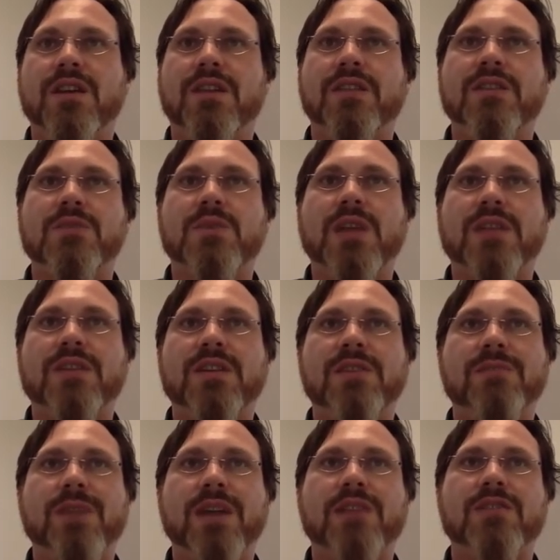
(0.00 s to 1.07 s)
This will have an
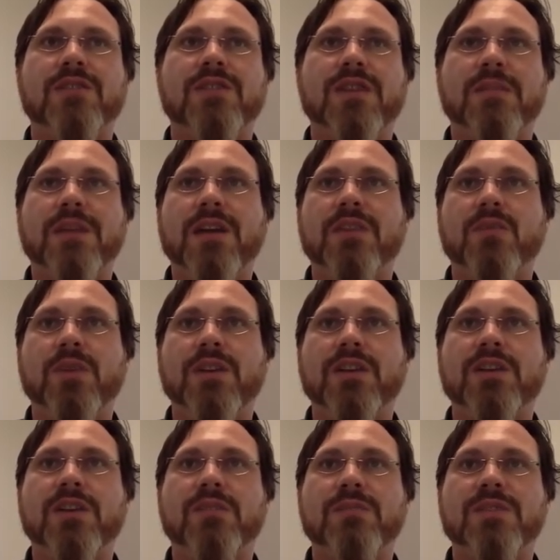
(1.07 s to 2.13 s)
impact on the amount of
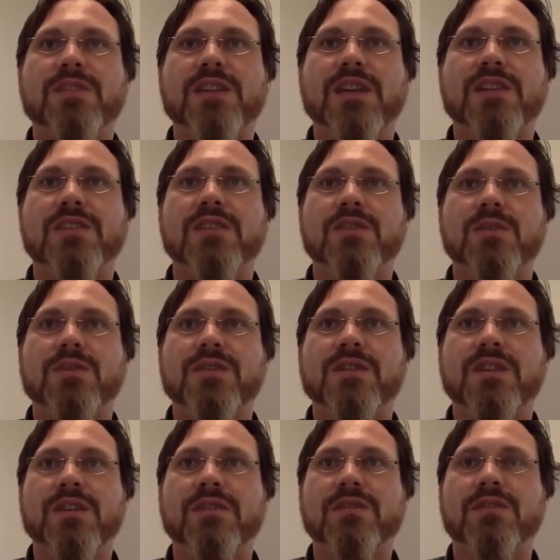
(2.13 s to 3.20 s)
weekly compensation you
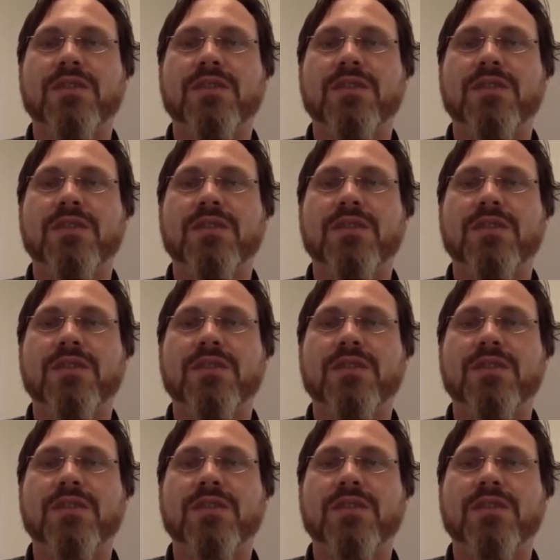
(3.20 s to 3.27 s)
receive.